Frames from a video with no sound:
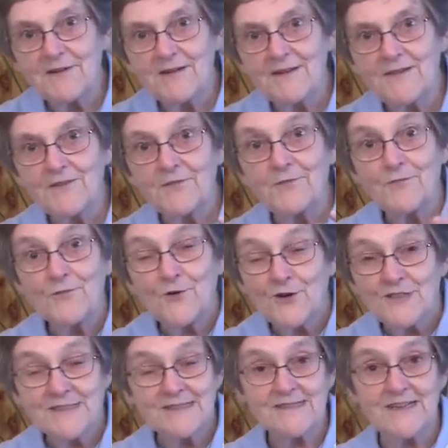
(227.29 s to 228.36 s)
in the
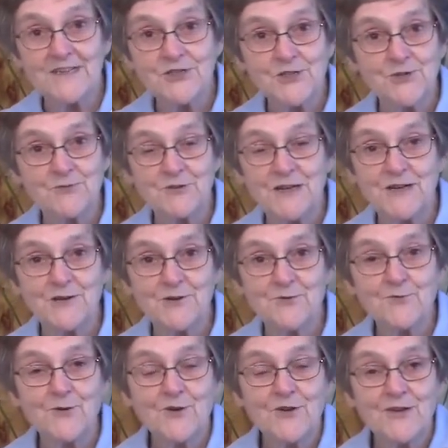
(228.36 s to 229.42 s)
fourth century
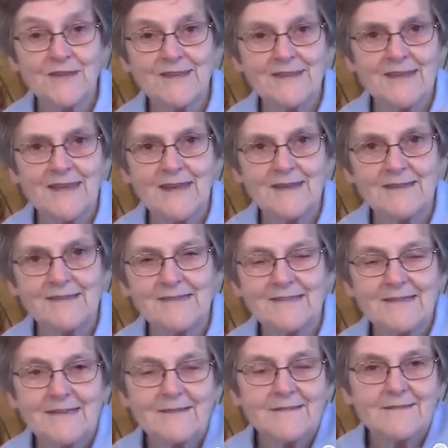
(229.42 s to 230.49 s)
were, they,
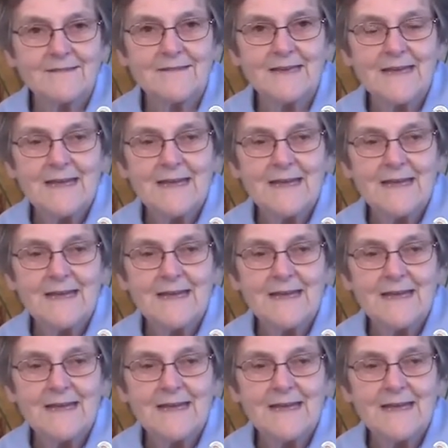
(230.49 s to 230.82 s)
since,